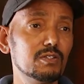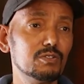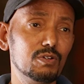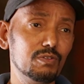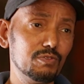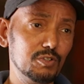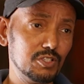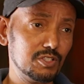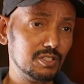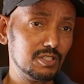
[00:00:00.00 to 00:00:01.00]
So, for
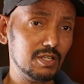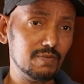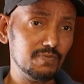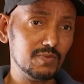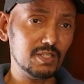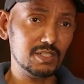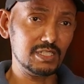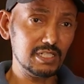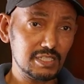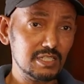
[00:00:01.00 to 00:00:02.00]
instance,
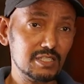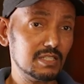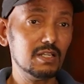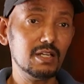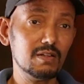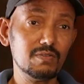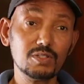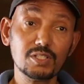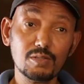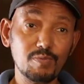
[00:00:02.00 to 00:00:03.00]
the
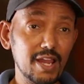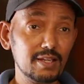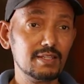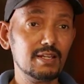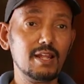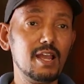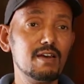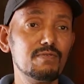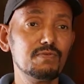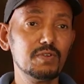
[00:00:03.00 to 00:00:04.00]
seed bank that they have,